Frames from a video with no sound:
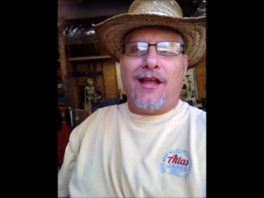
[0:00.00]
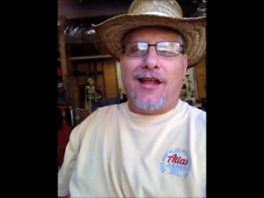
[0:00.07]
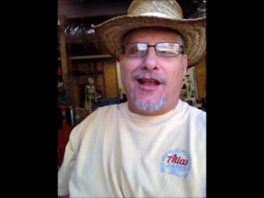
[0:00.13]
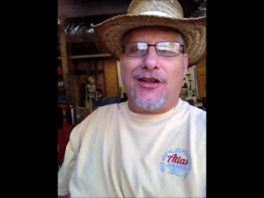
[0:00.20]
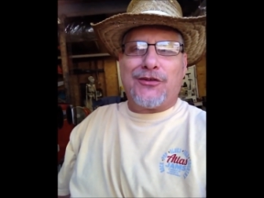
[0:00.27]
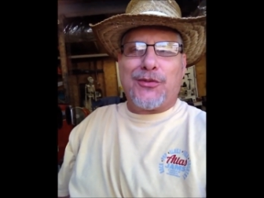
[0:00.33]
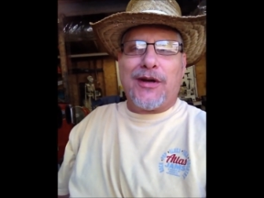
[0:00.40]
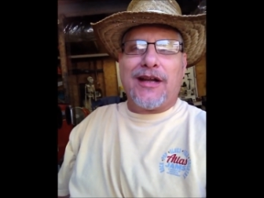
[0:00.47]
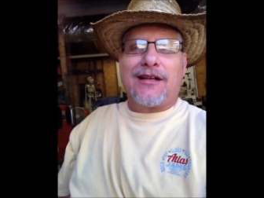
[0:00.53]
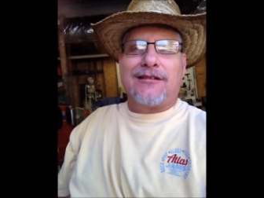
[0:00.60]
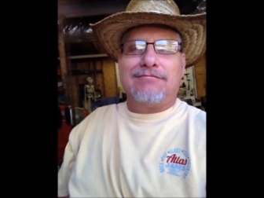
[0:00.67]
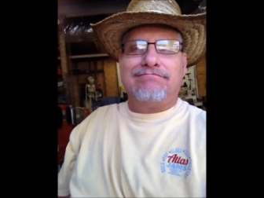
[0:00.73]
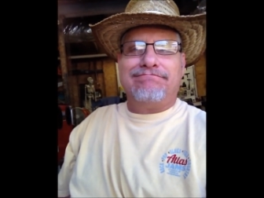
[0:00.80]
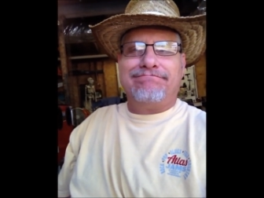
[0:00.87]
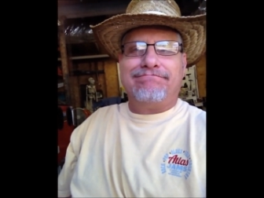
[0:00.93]
It's Rick,
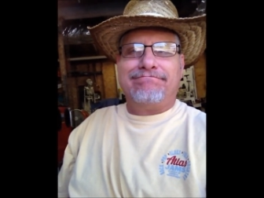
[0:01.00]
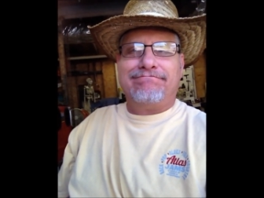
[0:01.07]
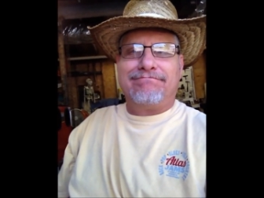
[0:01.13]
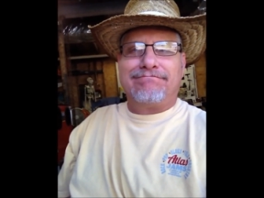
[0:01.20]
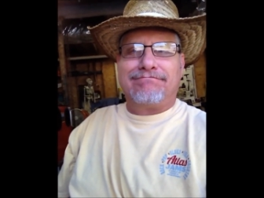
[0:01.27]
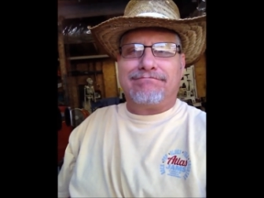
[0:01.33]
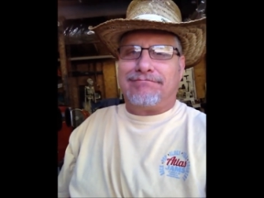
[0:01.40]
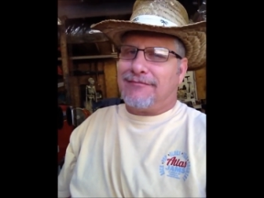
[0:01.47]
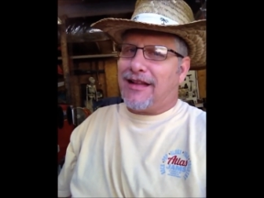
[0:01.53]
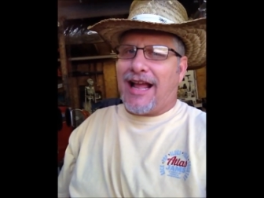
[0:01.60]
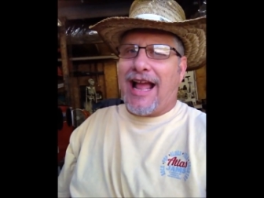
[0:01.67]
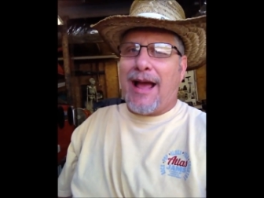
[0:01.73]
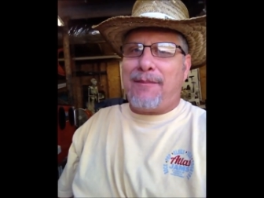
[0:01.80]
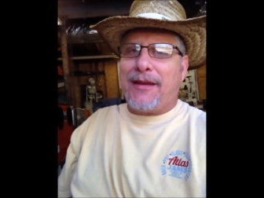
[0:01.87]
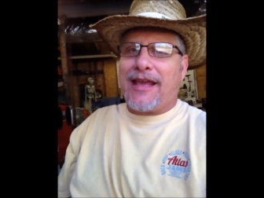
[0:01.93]

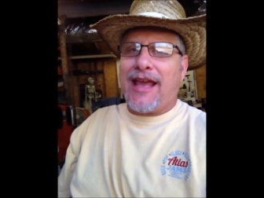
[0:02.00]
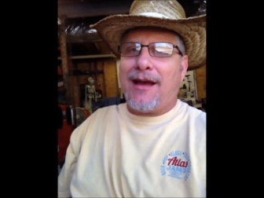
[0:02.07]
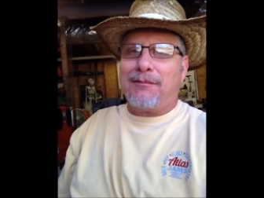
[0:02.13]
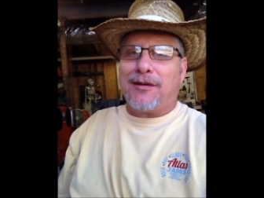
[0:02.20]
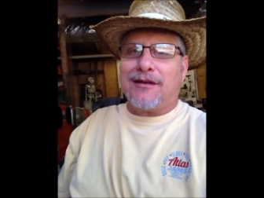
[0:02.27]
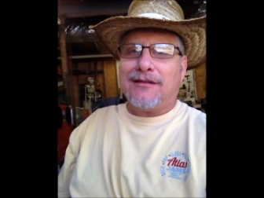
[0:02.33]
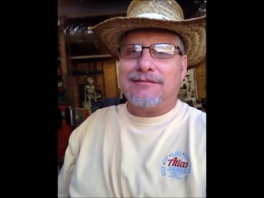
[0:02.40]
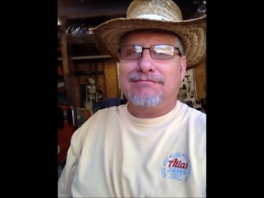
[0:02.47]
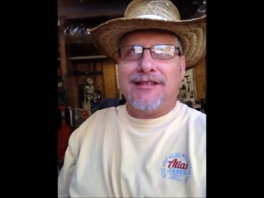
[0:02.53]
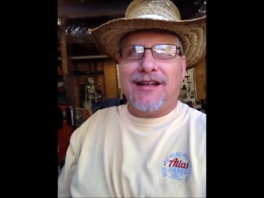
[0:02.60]
Happy Camper.